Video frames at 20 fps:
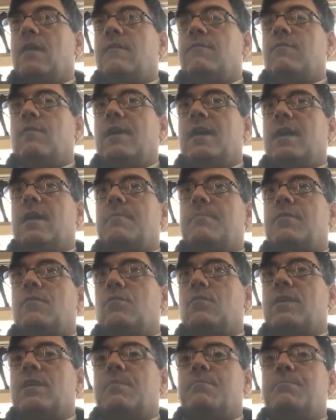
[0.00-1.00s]
halfway
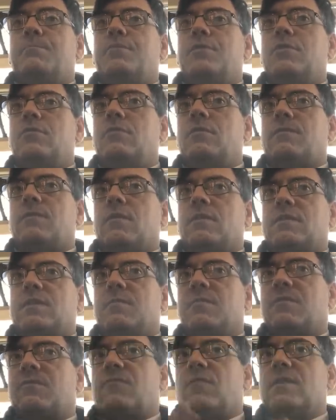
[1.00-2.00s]
up with a beautiful
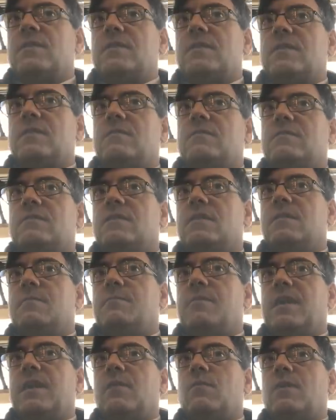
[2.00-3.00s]
double fronted
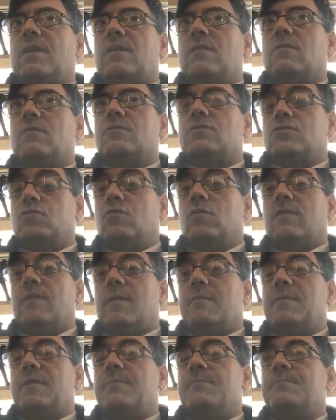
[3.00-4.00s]
uh, bay window, two
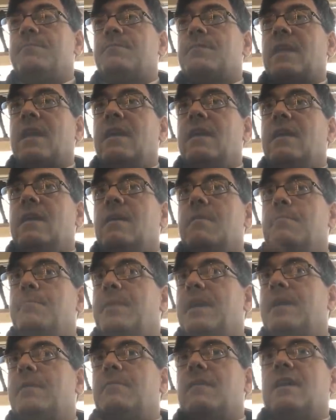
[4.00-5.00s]
of them,
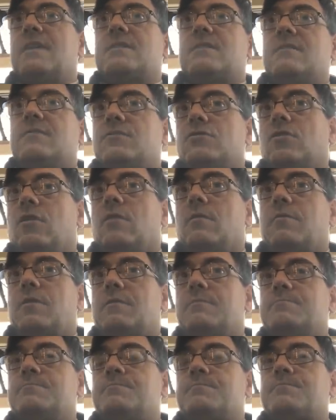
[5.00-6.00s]
big massive
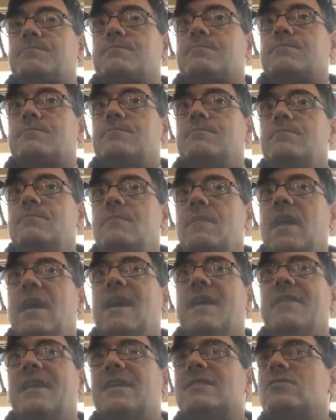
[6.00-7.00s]
shop,
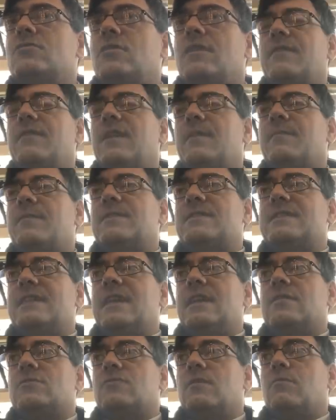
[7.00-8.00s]
and not even up for
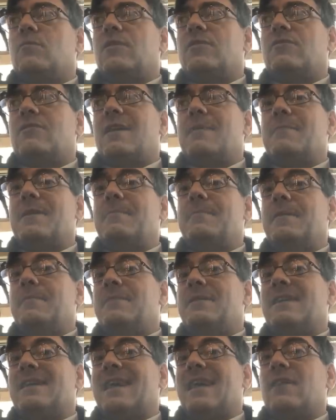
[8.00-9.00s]
sale. So I'm wondering I might
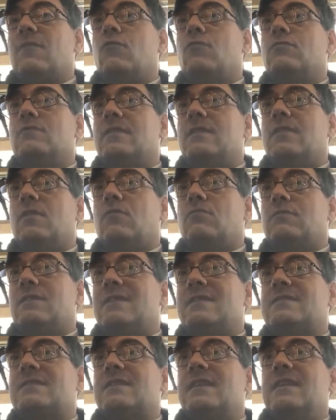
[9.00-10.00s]
be able to get hold of the
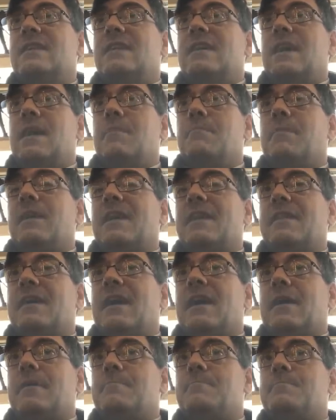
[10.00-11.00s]
owners and buy
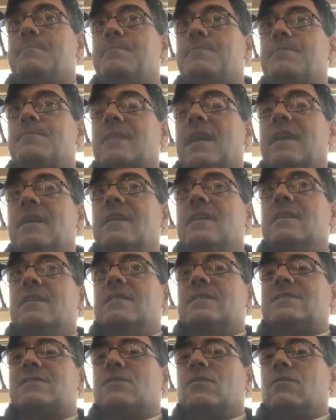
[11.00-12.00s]
that.
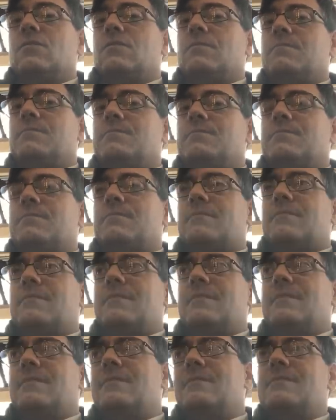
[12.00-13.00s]
So
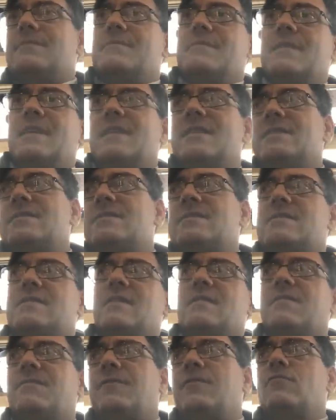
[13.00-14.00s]

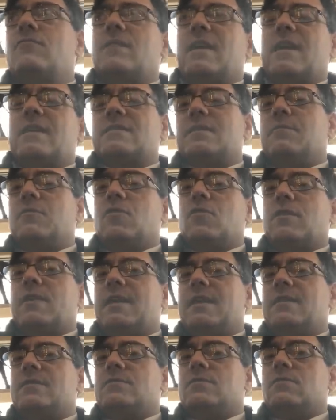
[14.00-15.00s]
there's a few things I'm
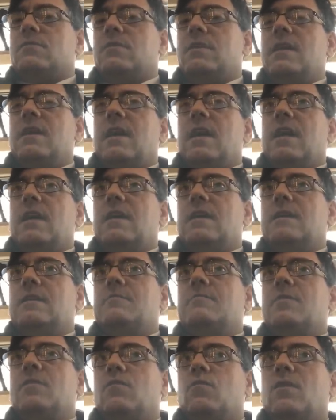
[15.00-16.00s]
looking into,
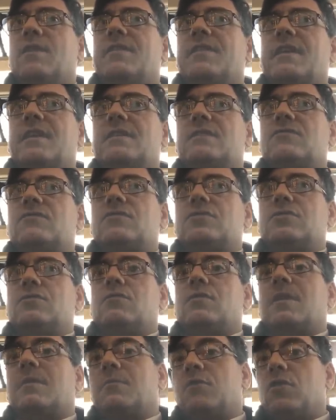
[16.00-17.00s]
um, but the one thing is for
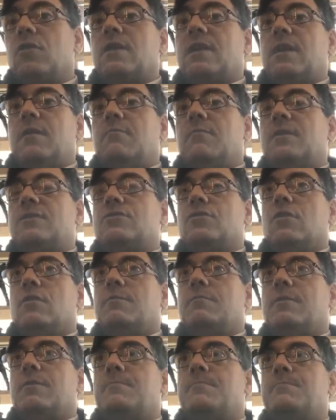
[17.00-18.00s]
sure, I'm going to keep my
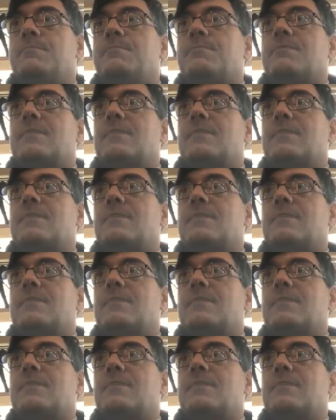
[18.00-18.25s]
shop